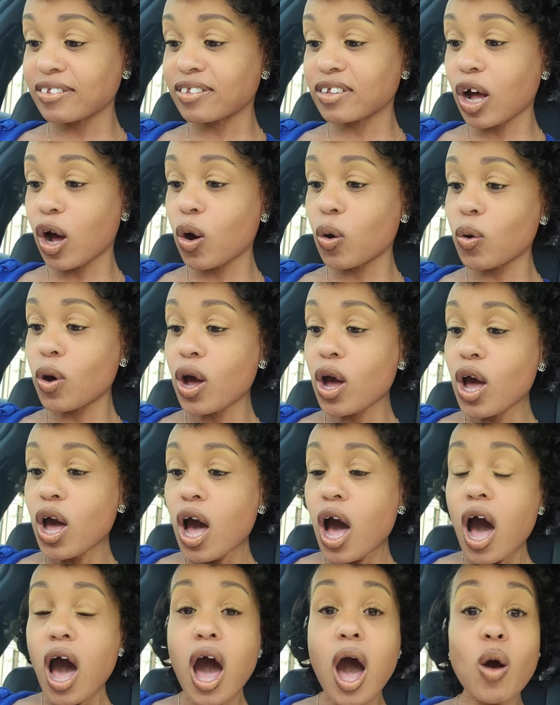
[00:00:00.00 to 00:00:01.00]
So
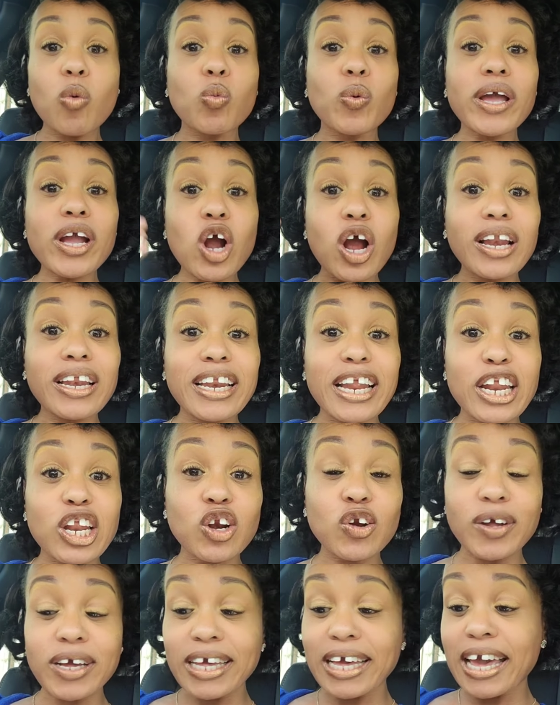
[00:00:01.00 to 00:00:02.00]
we are
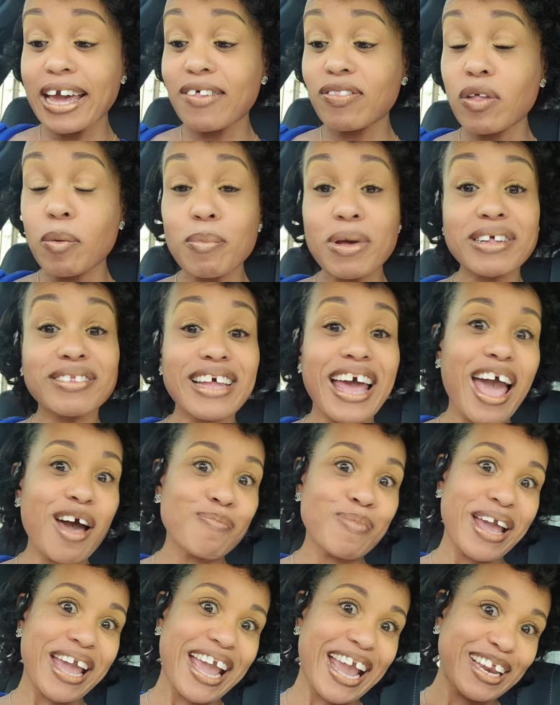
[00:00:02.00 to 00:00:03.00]
literally in the midst. I have
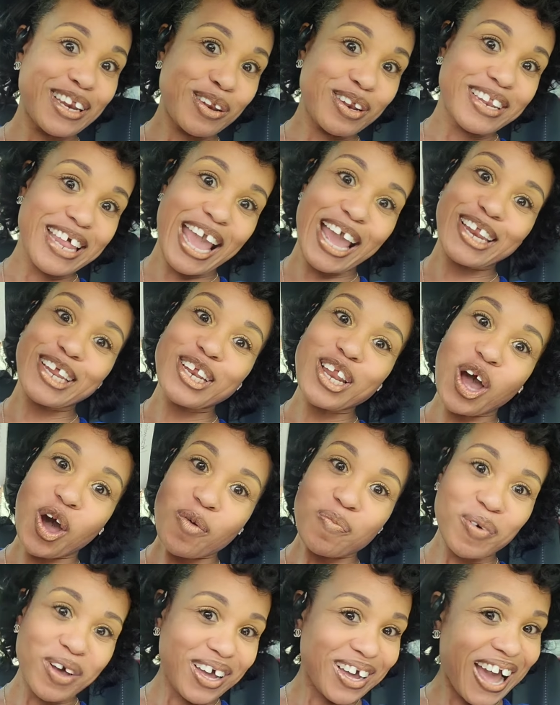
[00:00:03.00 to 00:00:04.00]
my handy dandy
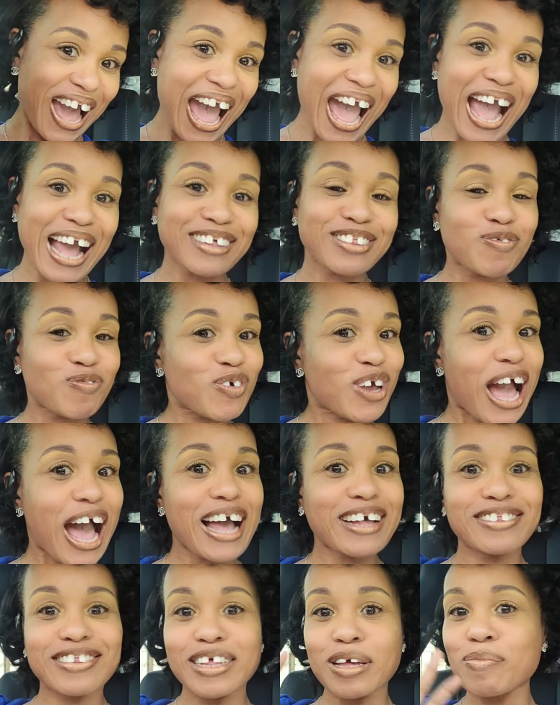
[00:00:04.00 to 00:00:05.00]
notebook, guys. If you
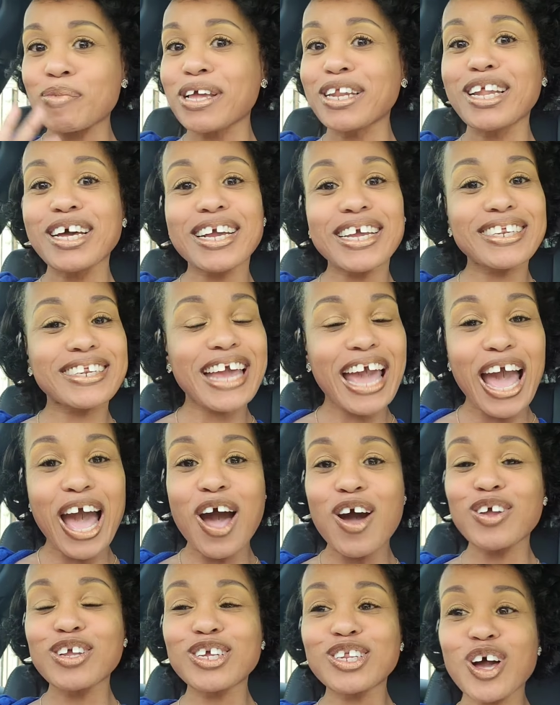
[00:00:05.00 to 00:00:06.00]
guys see me looking
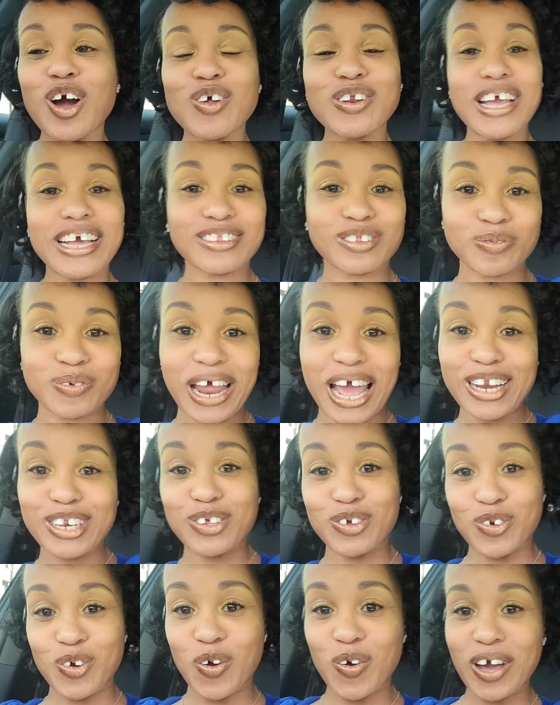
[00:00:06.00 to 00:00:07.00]
down, you know that's what I
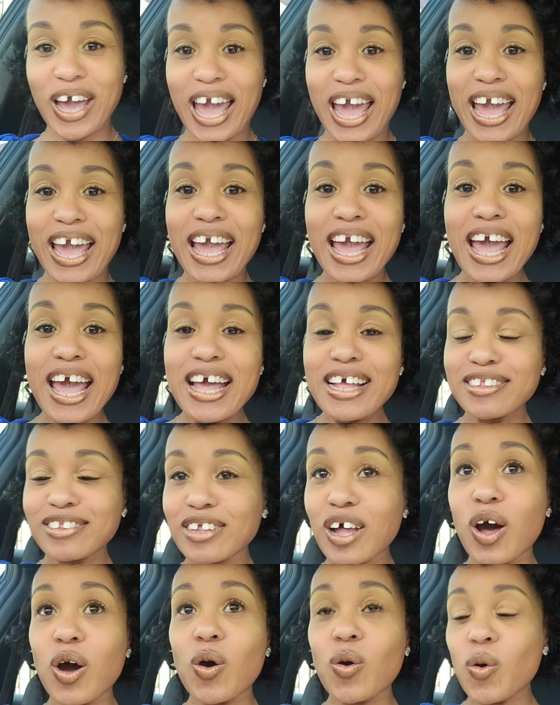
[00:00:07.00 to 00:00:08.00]
do, okay?
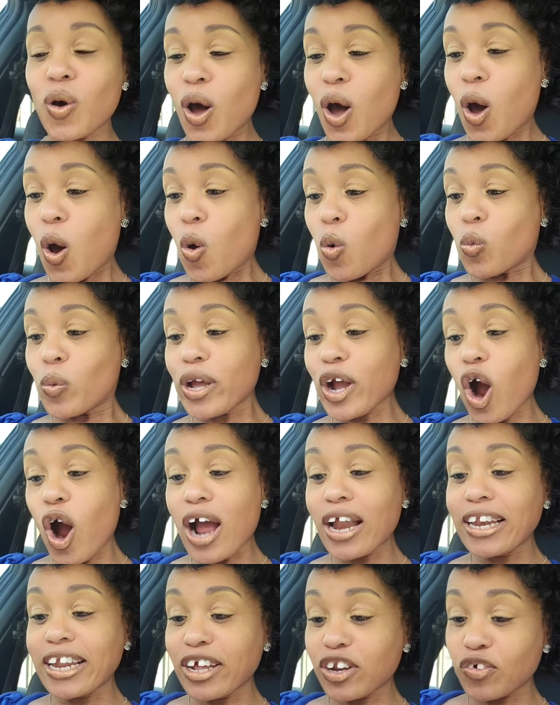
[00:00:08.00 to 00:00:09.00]
So we
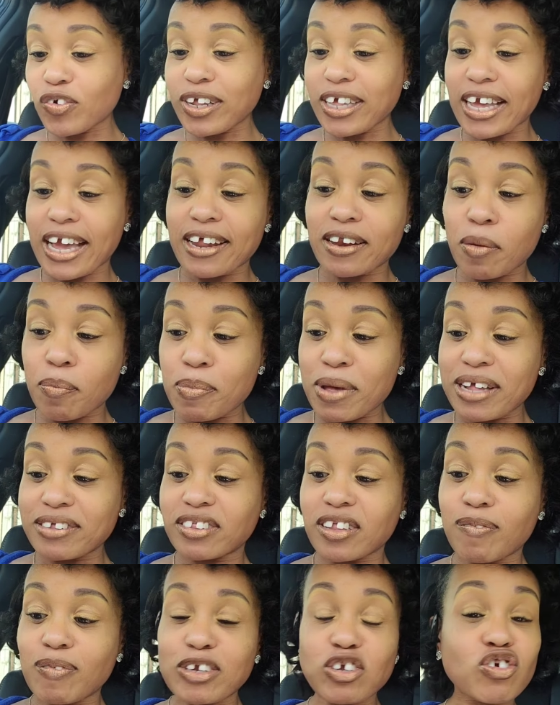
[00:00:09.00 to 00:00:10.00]
are literally in the
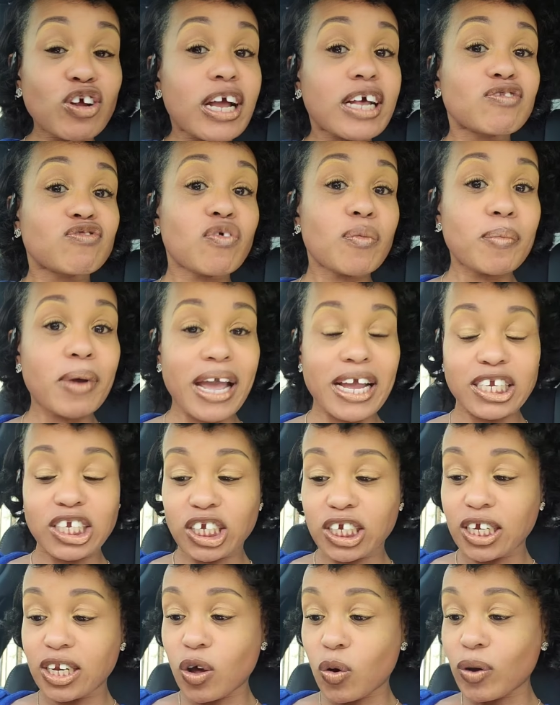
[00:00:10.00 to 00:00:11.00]
midst of a
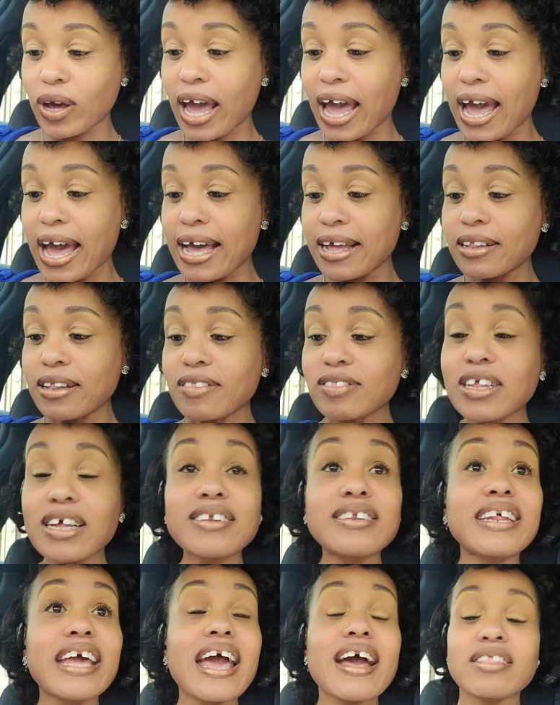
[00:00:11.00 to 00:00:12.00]
transformation, okay? The
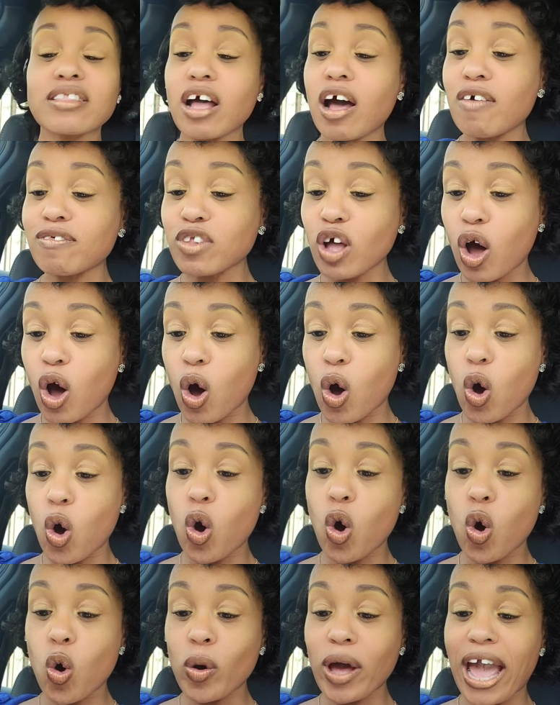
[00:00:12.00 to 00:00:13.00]
death of the
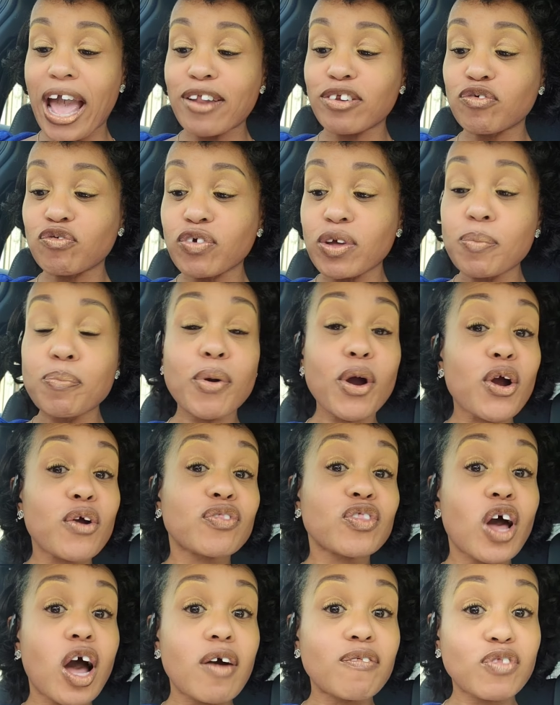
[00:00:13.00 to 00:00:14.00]
old and the rebirth
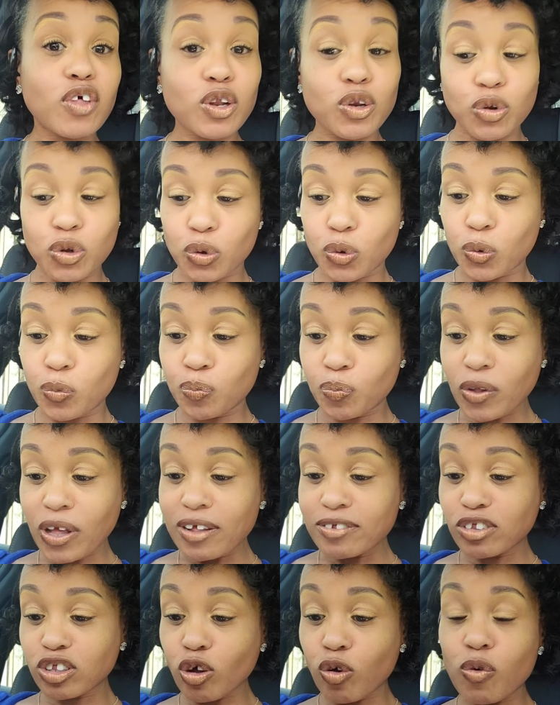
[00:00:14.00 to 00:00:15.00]
of the new.
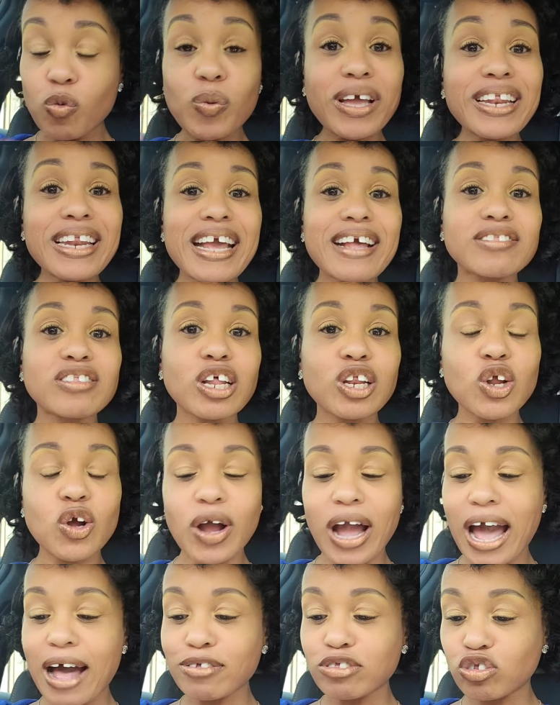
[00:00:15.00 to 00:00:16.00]
So we need to
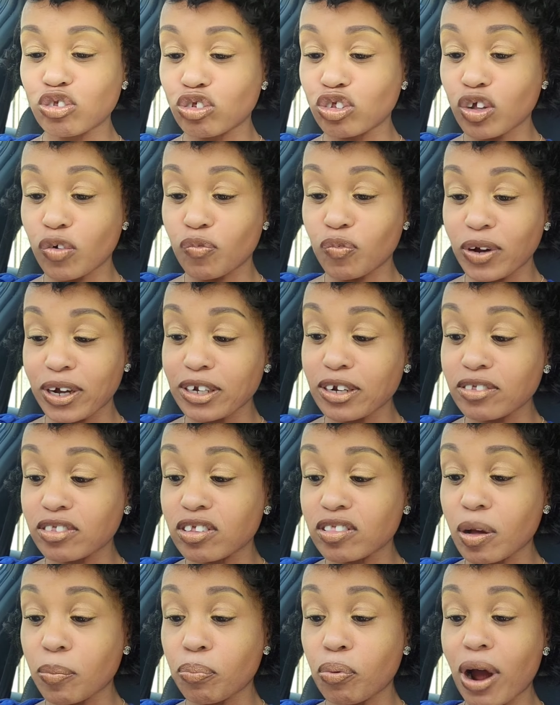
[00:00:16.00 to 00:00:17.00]
learn how to surrender
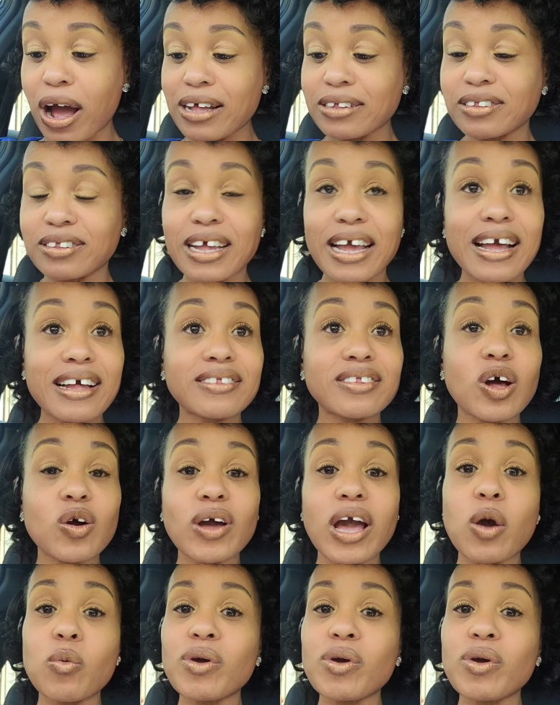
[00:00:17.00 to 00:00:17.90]
to the process, okay?